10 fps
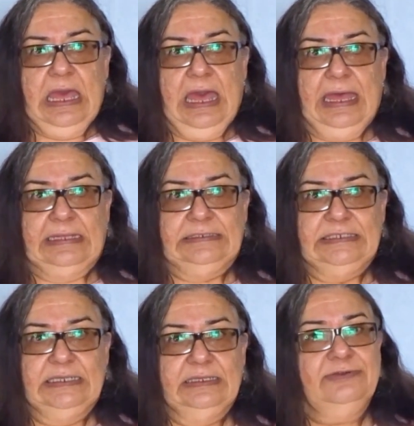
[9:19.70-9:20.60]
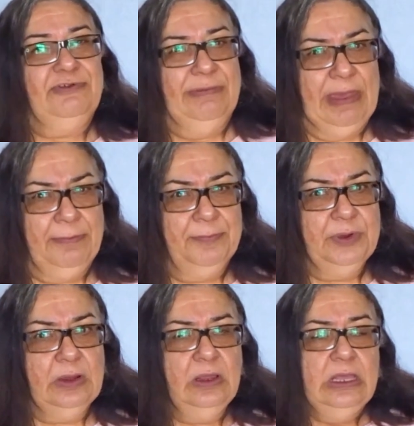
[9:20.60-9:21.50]
And
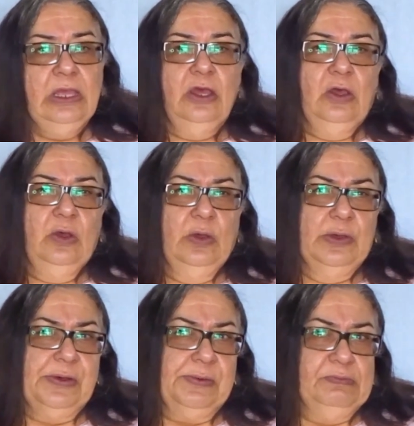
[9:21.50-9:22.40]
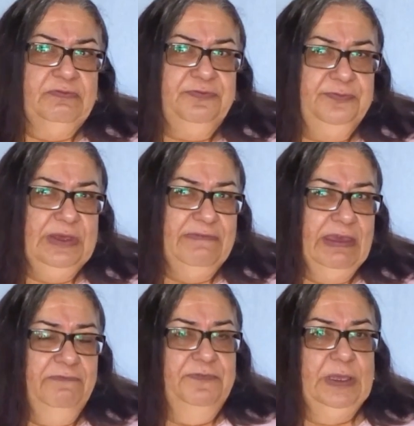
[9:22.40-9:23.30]
remember,
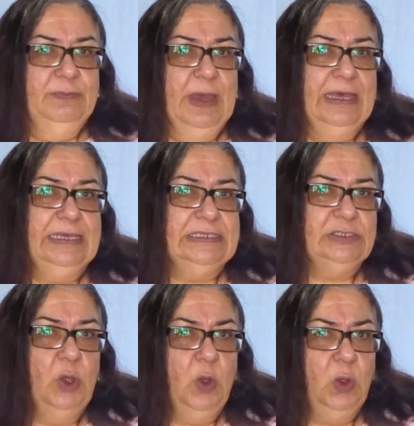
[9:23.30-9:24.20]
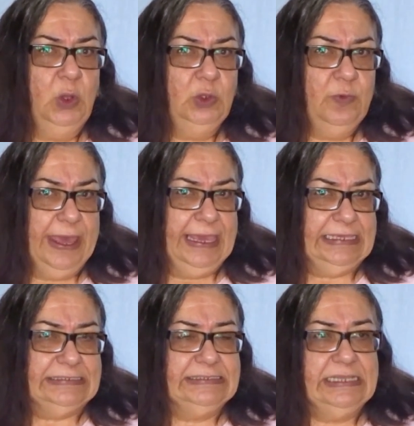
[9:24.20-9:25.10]
giving feedback is
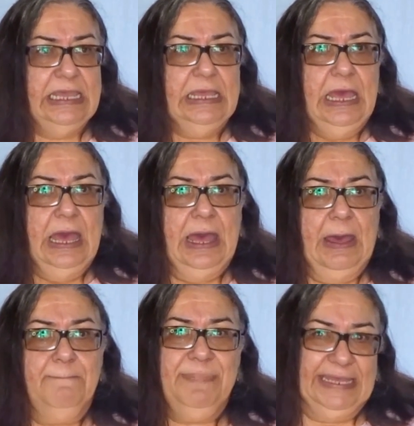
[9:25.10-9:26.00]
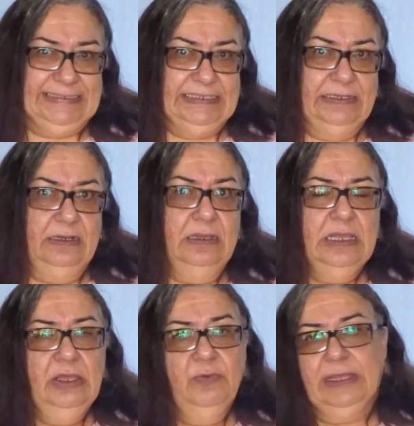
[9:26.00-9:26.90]
always better
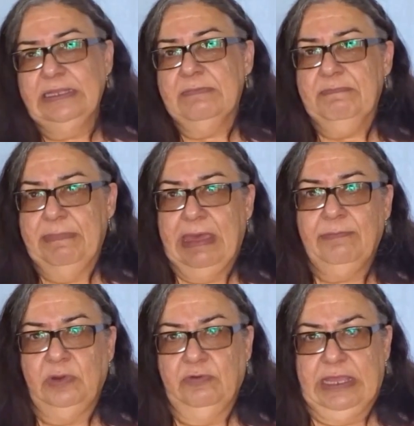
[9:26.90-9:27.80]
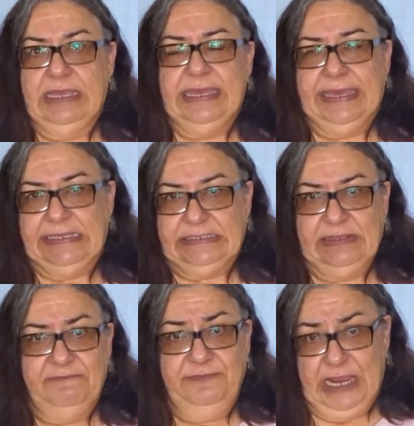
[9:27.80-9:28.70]
when the memory is
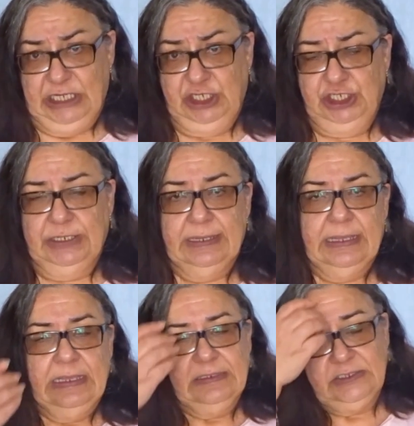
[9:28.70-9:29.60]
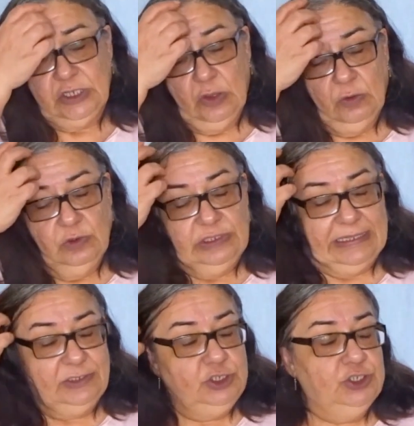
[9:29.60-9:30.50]
fresh. So
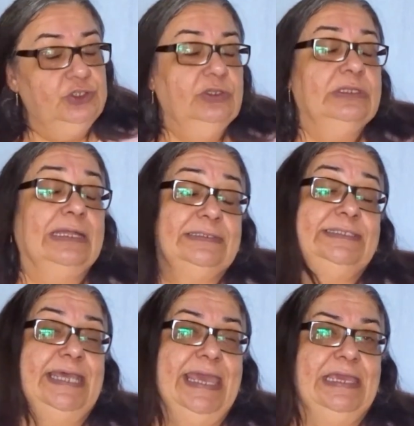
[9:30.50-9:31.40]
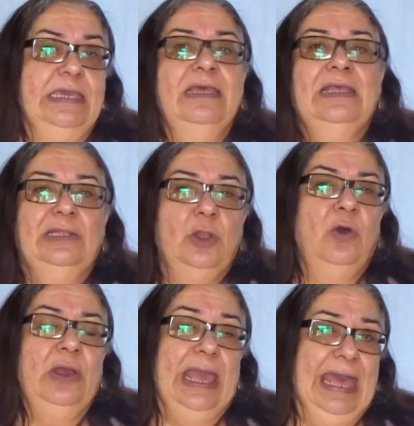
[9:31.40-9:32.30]
that should not take
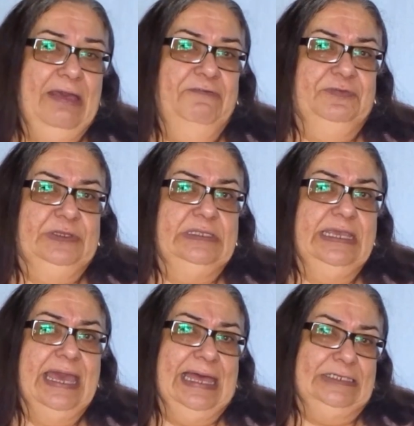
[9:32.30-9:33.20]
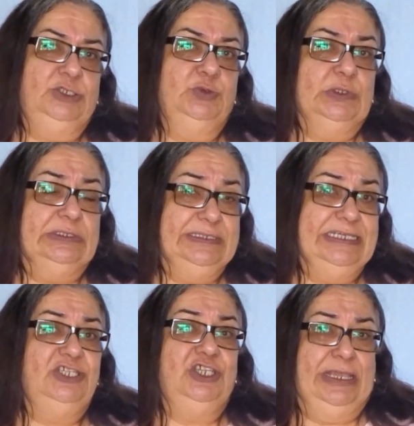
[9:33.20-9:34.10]
long after the actual
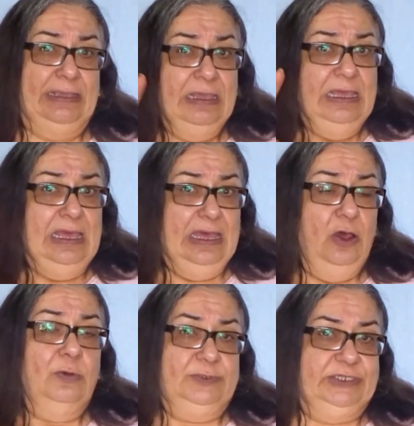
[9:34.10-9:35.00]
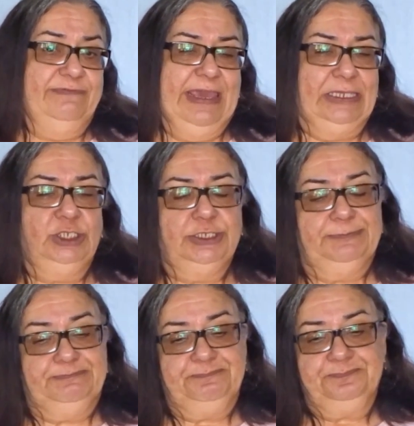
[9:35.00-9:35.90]
teaching observation.
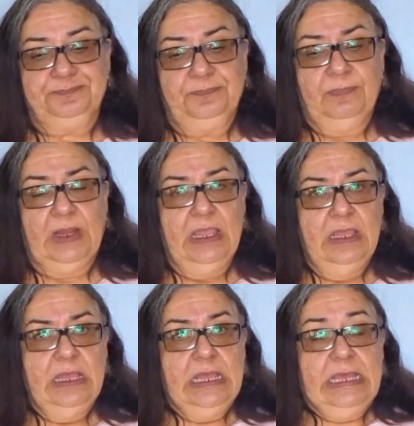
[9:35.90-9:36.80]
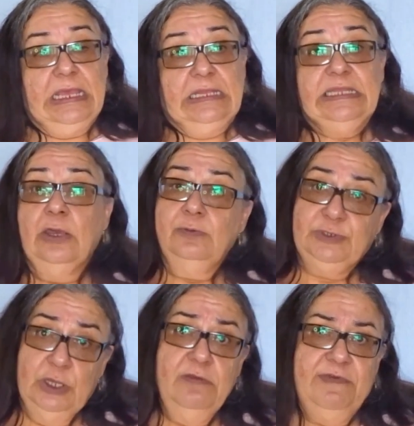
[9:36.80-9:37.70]
The
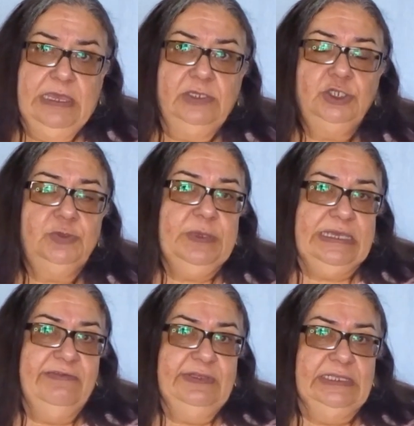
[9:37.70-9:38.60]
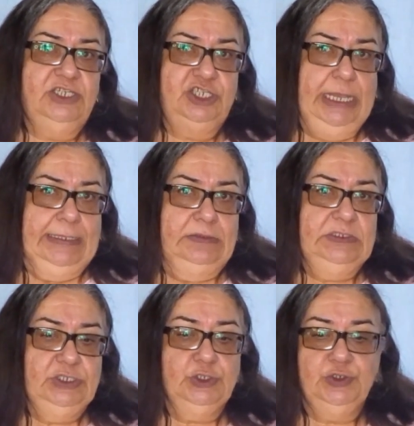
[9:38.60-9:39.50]
observee should be given a
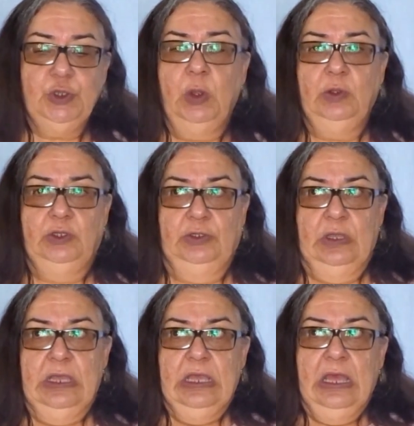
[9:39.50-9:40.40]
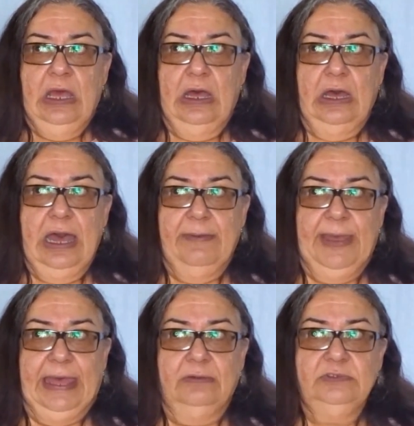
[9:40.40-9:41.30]
chance to talk
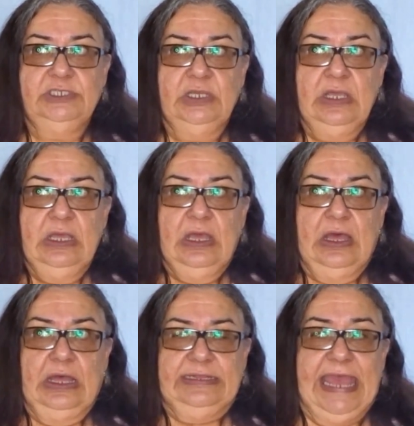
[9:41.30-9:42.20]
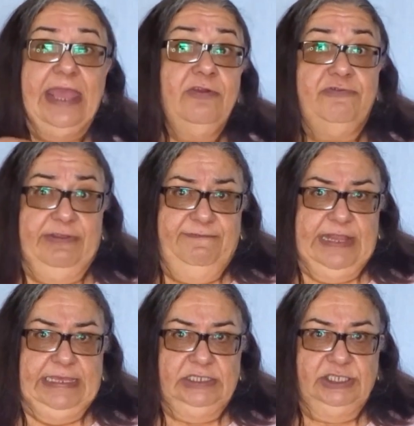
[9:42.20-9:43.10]
about their
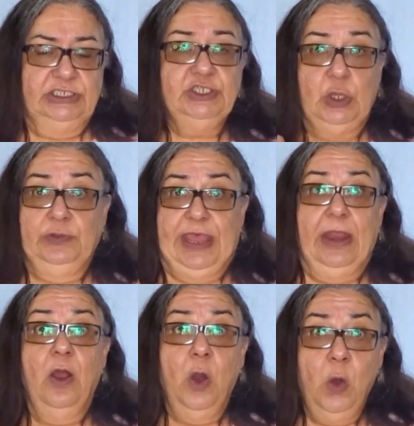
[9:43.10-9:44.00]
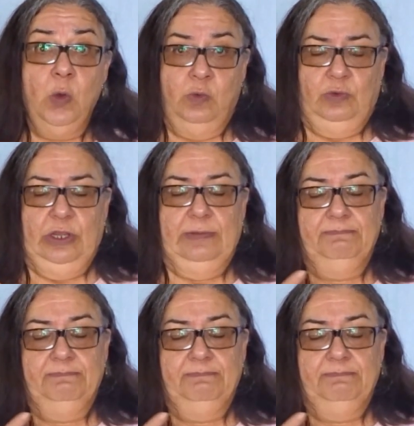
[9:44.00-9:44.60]
reflections on their own